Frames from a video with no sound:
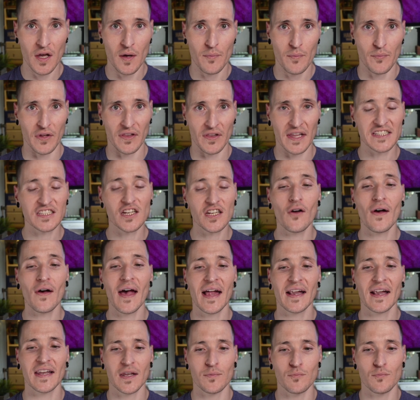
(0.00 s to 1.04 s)
But let's go
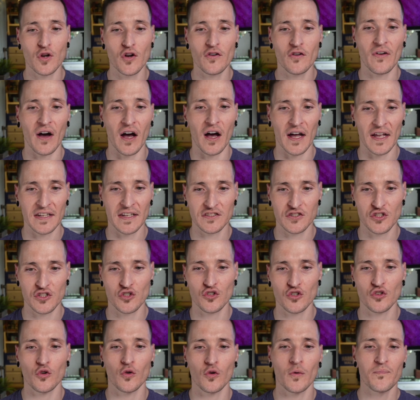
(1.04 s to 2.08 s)
ahead and move on
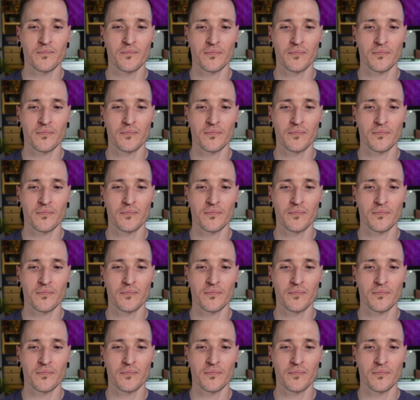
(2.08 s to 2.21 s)
to